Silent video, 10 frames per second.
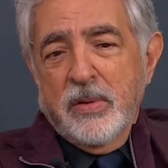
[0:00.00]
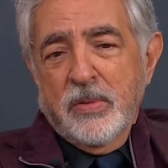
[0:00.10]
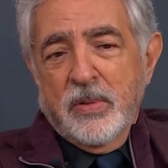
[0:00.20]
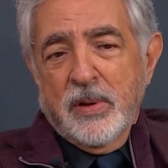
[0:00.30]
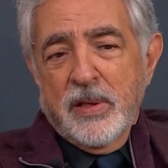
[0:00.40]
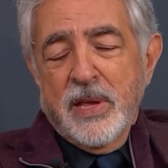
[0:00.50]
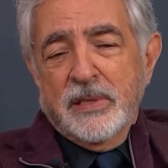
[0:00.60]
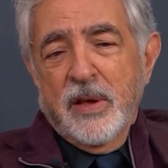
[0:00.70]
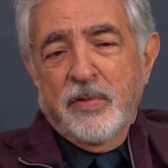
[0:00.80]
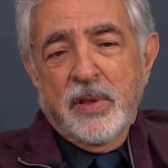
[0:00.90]
do. They
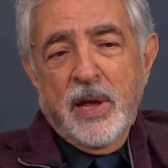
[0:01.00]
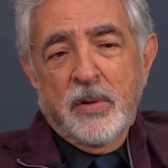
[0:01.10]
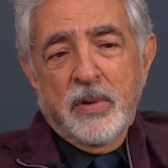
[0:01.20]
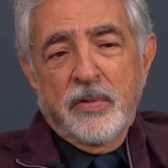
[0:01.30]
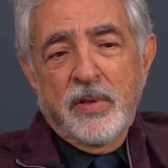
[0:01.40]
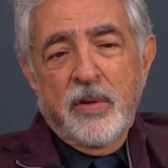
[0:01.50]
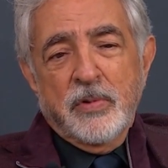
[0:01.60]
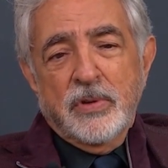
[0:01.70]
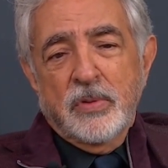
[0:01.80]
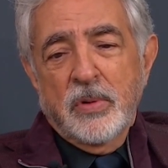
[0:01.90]
say if you like, if you love
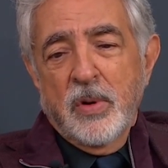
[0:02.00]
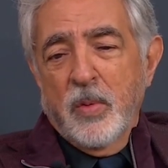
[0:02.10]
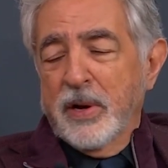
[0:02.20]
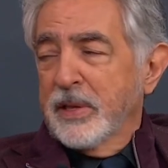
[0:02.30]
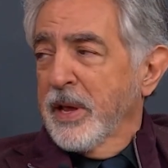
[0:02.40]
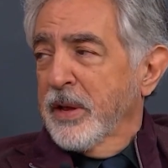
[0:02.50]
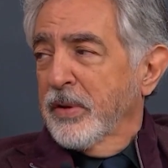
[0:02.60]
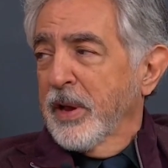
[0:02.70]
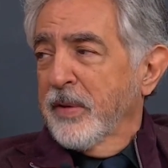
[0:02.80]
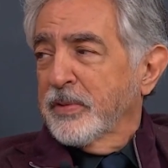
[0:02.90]
what you do, you don't work a day in
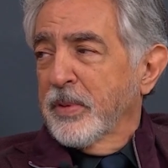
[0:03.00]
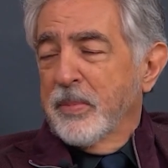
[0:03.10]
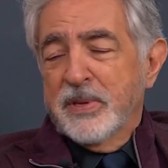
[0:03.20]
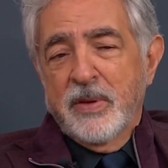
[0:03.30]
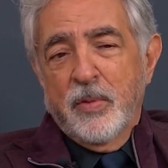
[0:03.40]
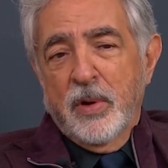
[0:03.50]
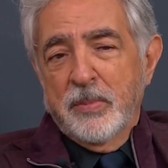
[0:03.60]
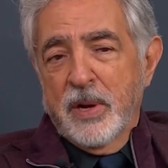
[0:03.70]
your life. So that means I haven't worked